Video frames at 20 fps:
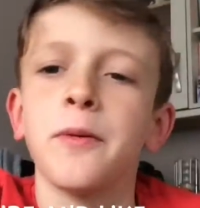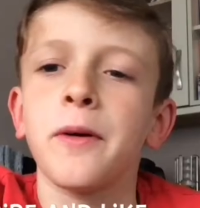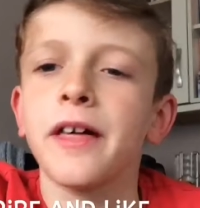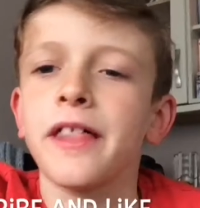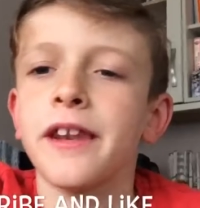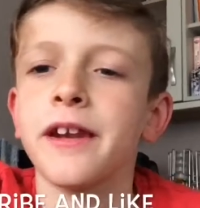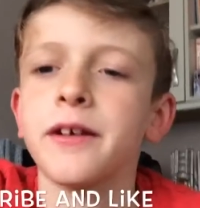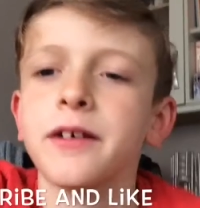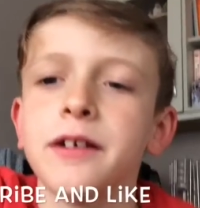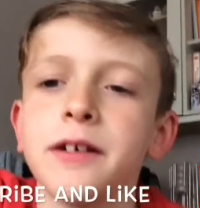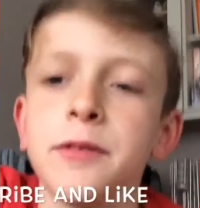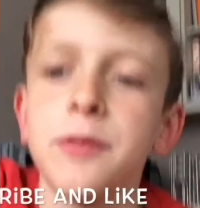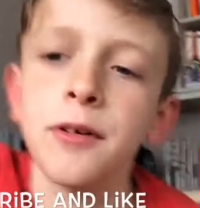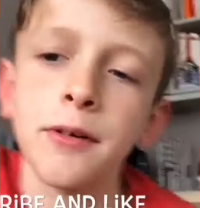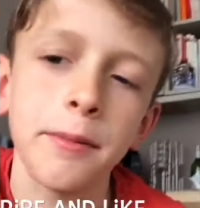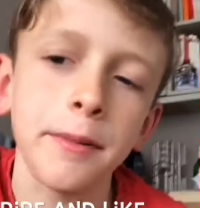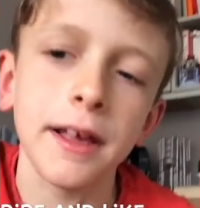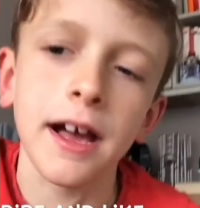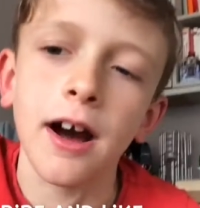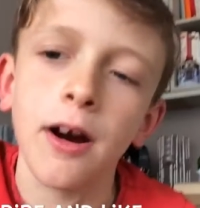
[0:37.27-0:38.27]
know when it
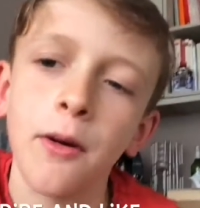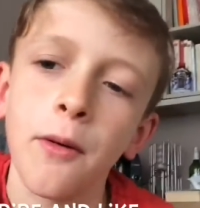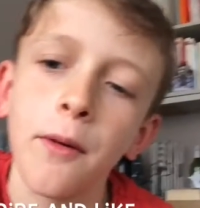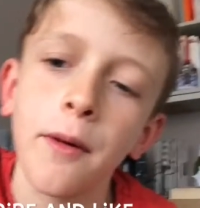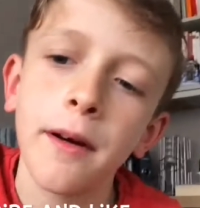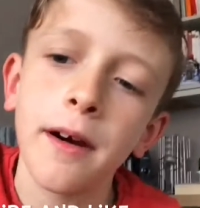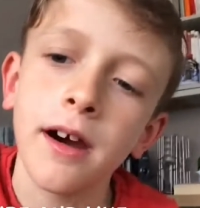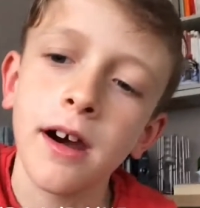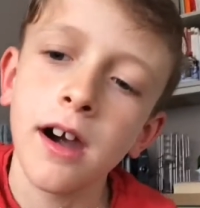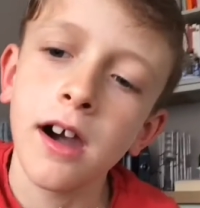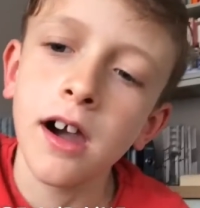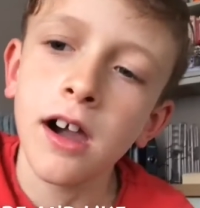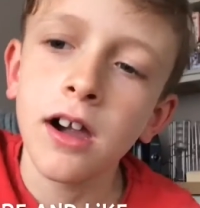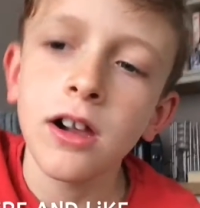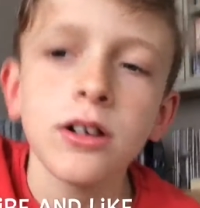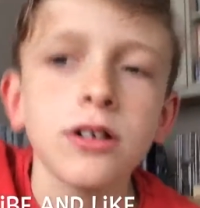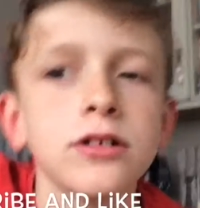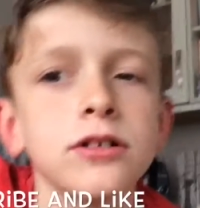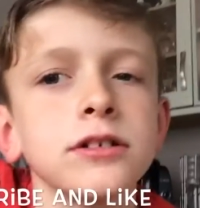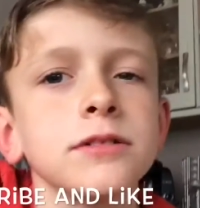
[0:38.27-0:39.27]
will be out
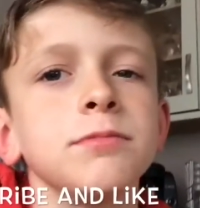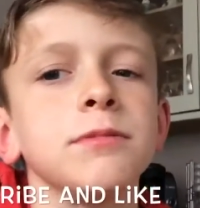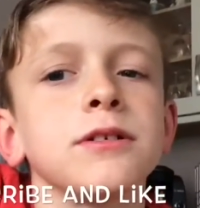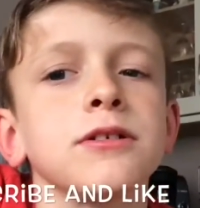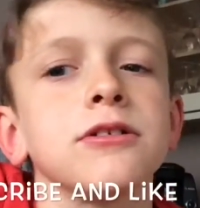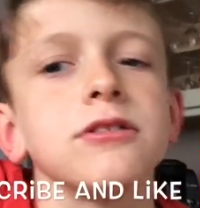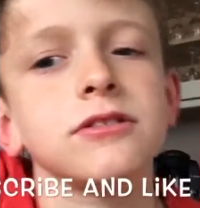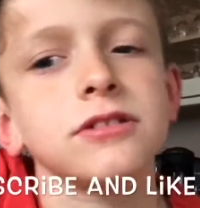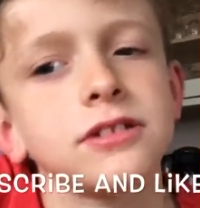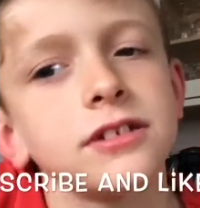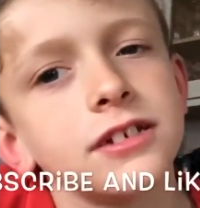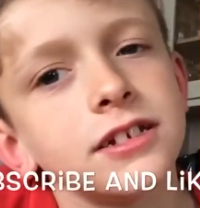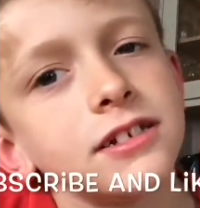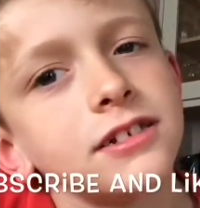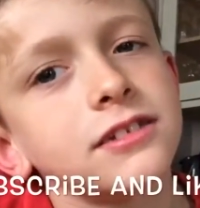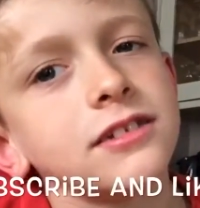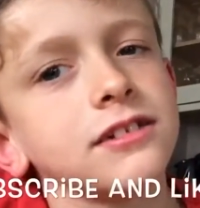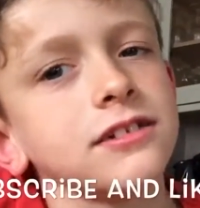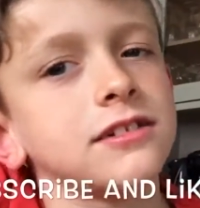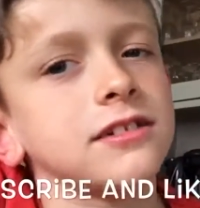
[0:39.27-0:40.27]
because my cousin
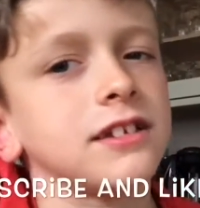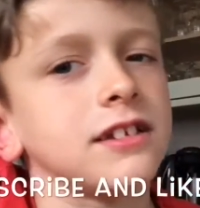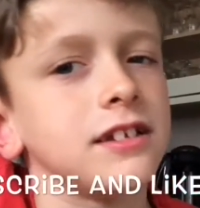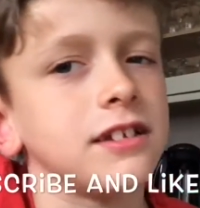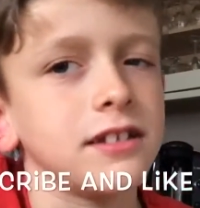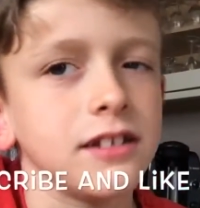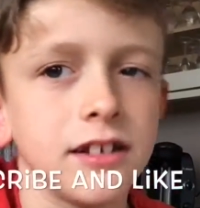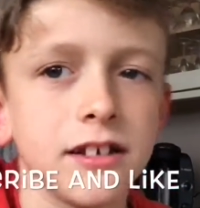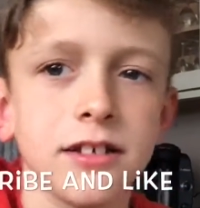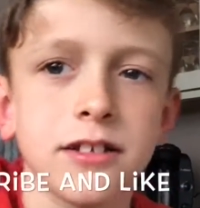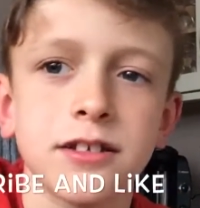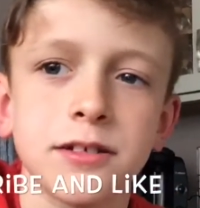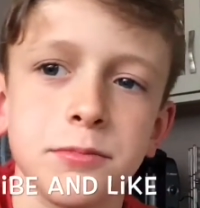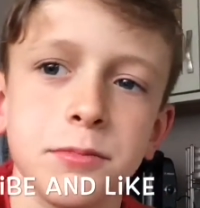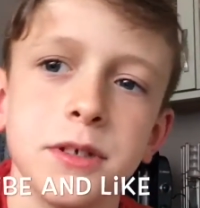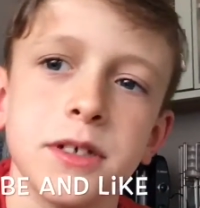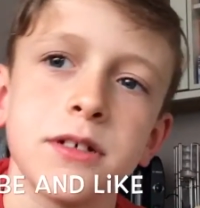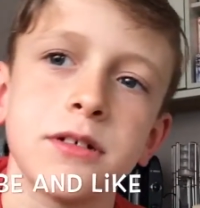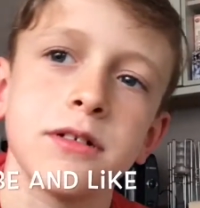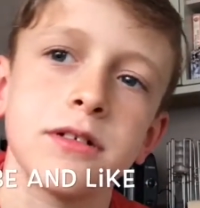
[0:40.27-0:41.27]
needs to send it to
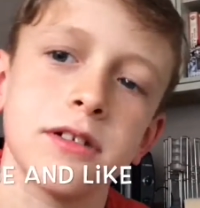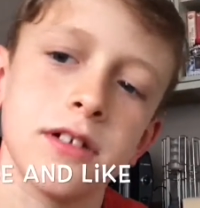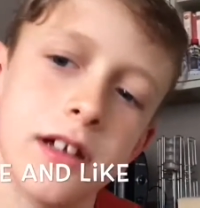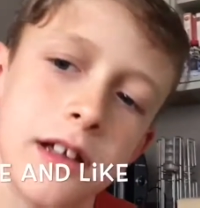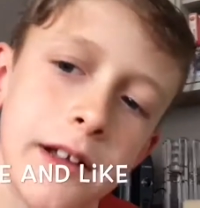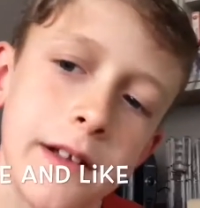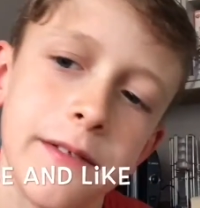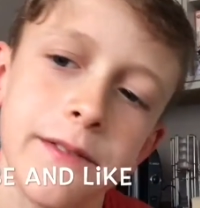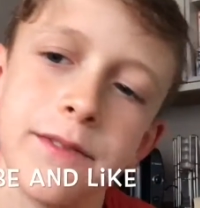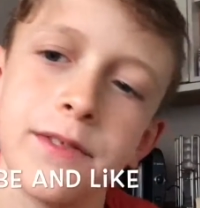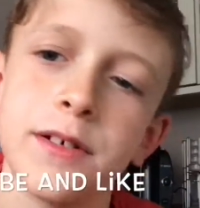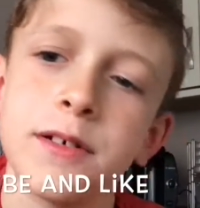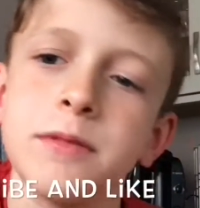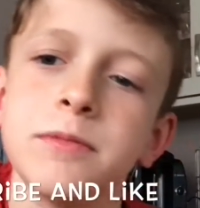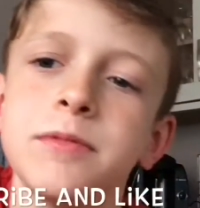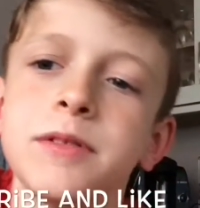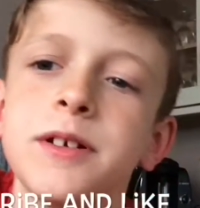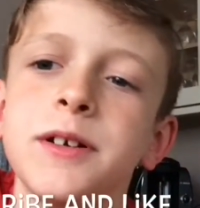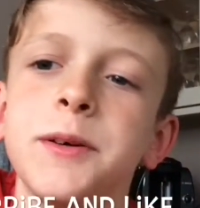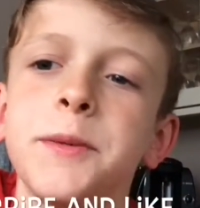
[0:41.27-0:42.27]
me because he
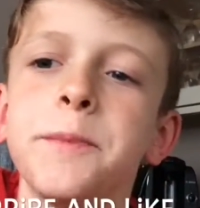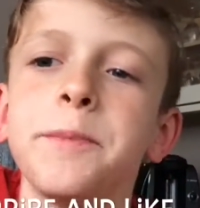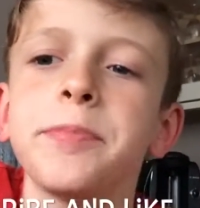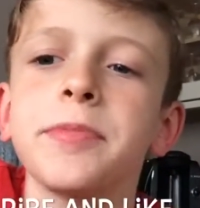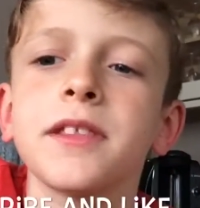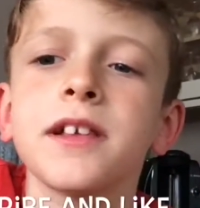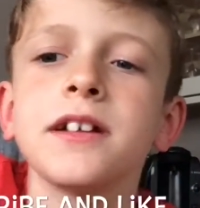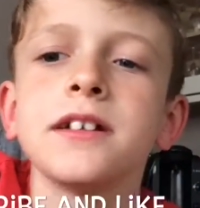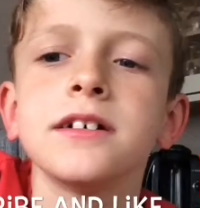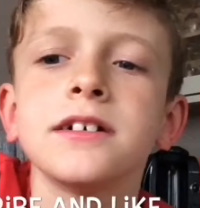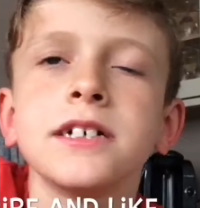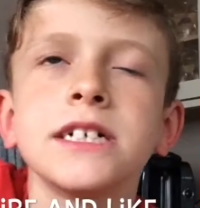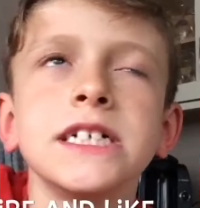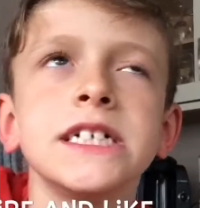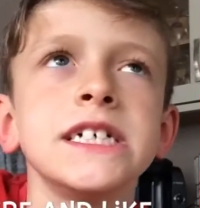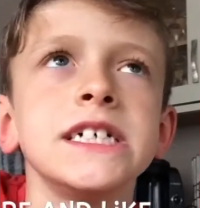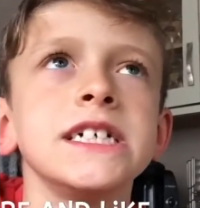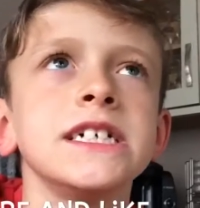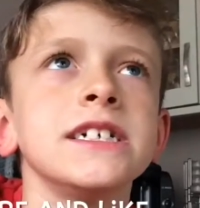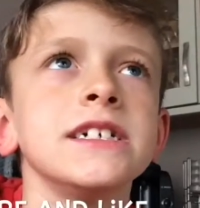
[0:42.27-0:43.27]
filmed it.
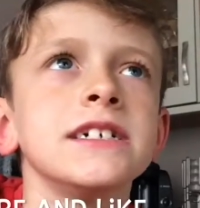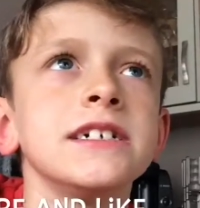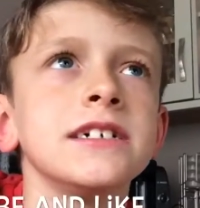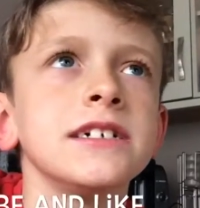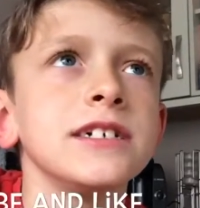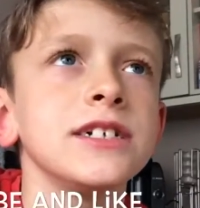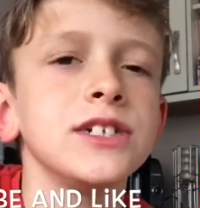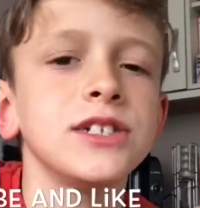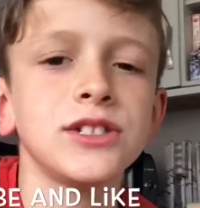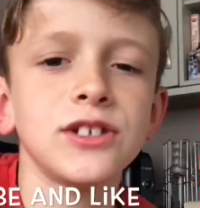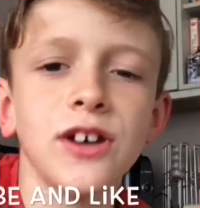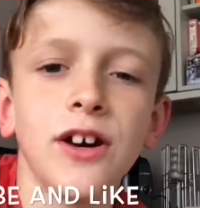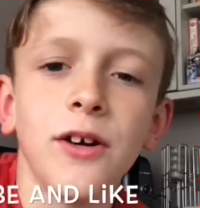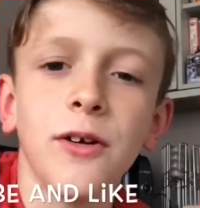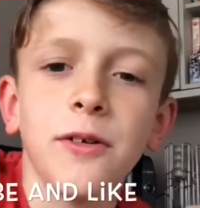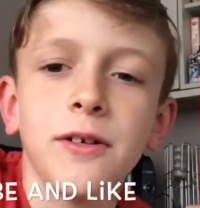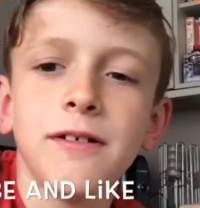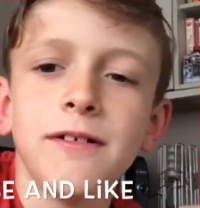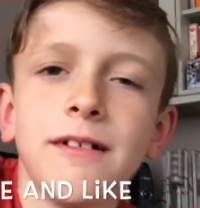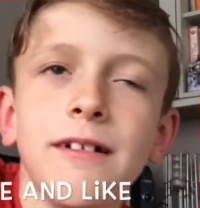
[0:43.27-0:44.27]

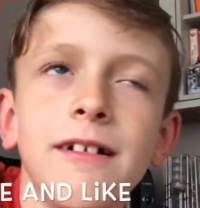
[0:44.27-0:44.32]
So,